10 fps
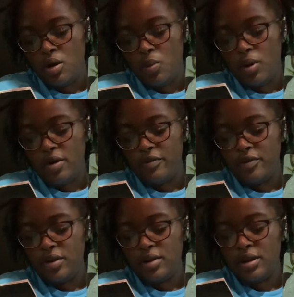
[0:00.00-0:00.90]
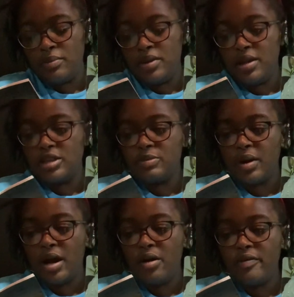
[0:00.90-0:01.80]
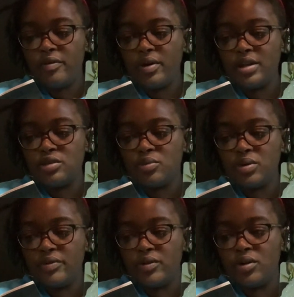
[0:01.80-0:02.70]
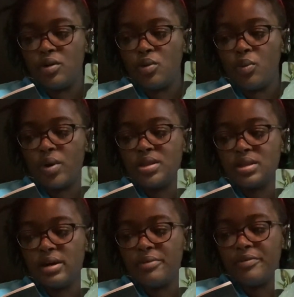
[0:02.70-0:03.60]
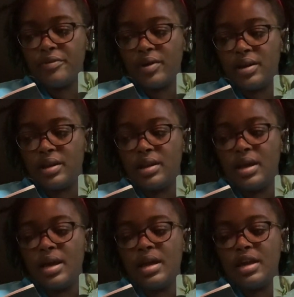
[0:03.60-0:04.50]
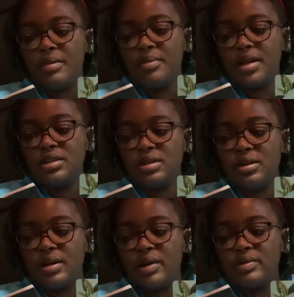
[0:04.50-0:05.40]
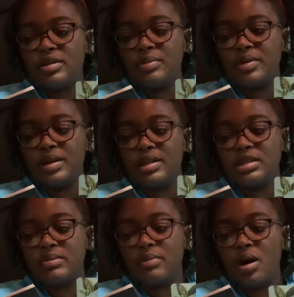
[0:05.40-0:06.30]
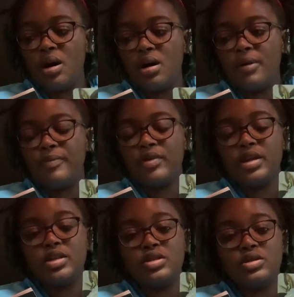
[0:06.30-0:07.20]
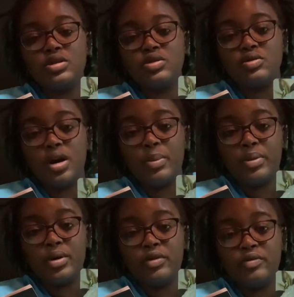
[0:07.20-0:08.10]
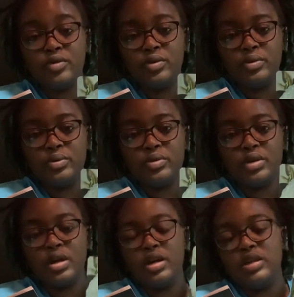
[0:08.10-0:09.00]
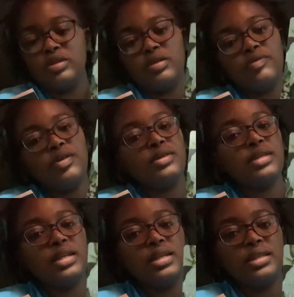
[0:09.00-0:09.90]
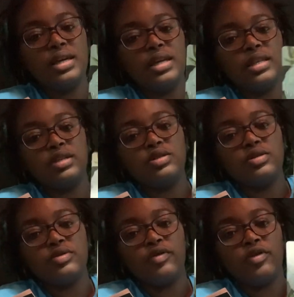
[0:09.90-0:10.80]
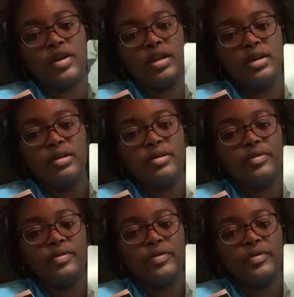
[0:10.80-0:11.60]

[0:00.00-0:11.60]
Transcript: While fear can be as powerful as a river, once confronted, it may turn out to be as small as the drop of dews. So if there's anything that you're afraid of,